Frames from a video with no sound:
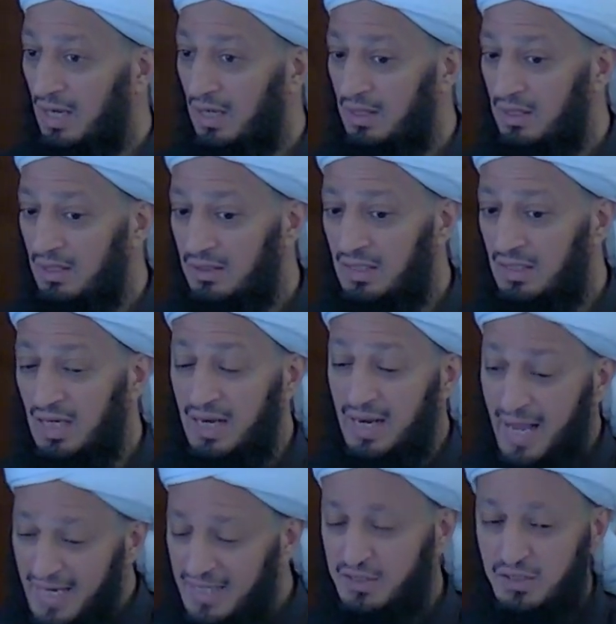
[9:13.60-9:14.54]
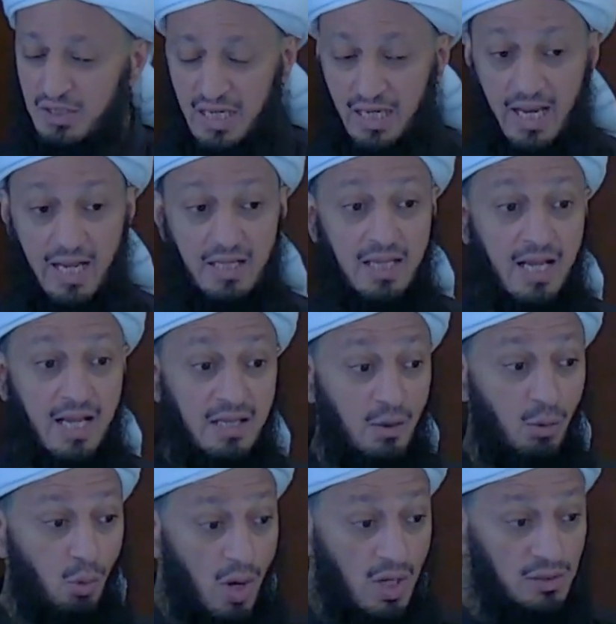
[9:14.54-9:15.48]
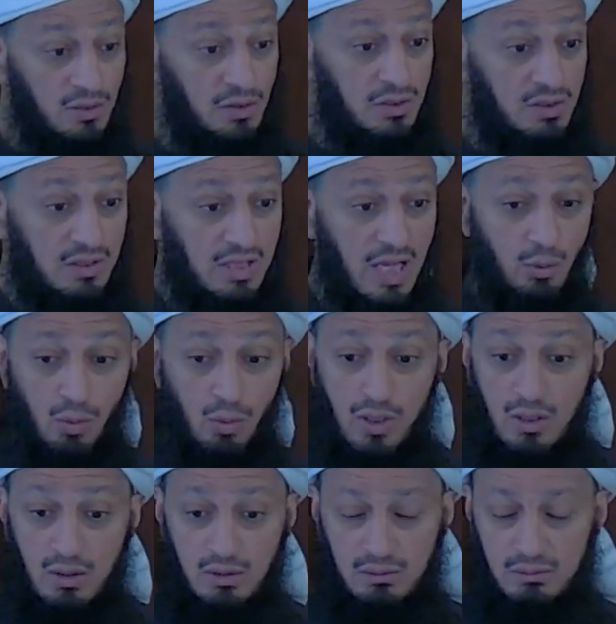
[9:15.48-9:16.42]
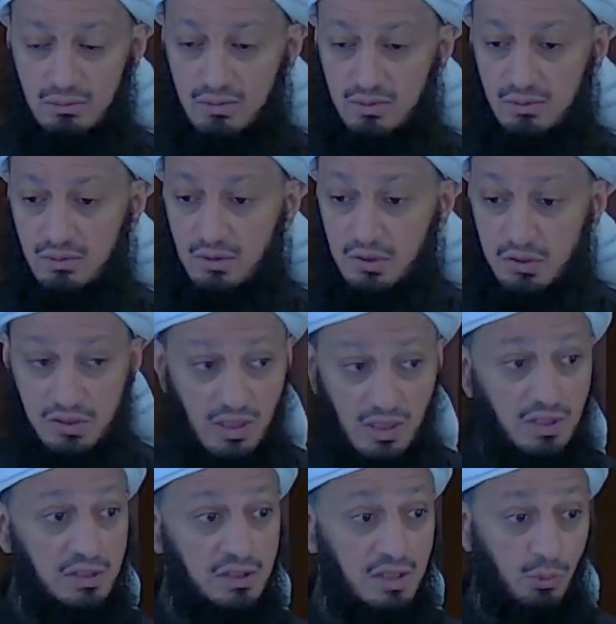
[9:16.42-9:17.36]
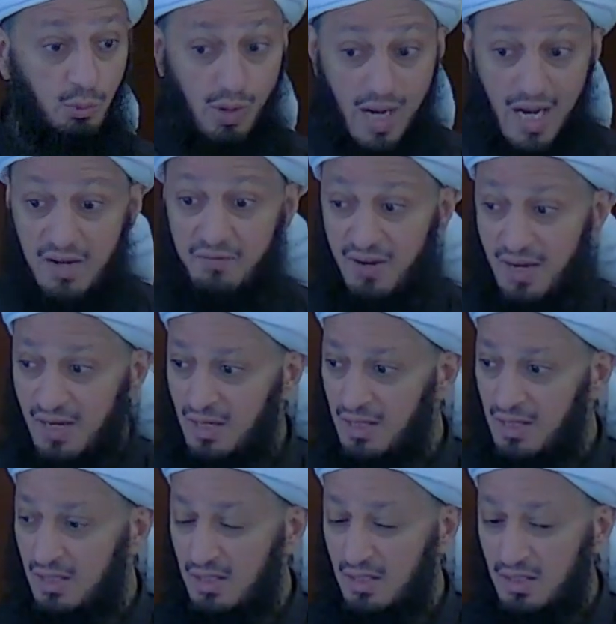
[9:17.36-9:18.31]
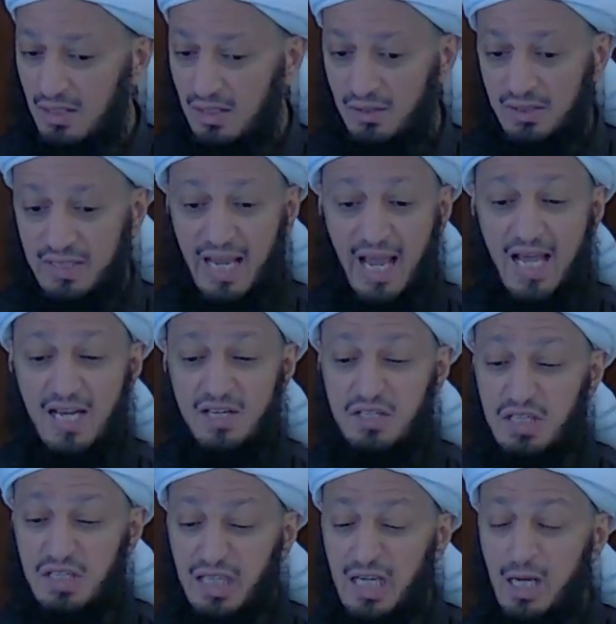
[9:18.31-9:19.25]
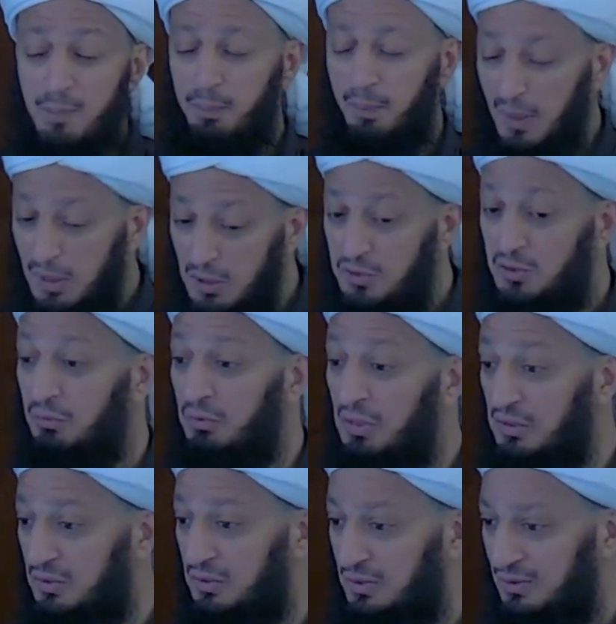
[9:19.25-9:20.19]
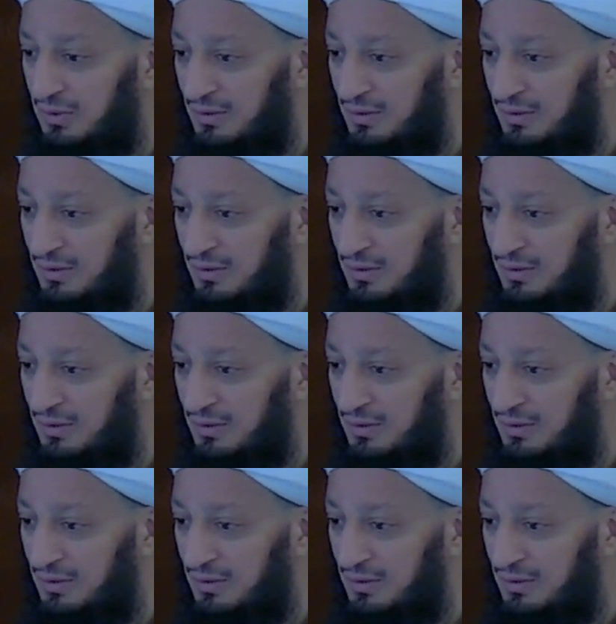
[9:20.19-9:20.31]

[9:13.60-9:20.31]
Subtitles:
The next day, and then the ones that were still surviving, they had deep injuries.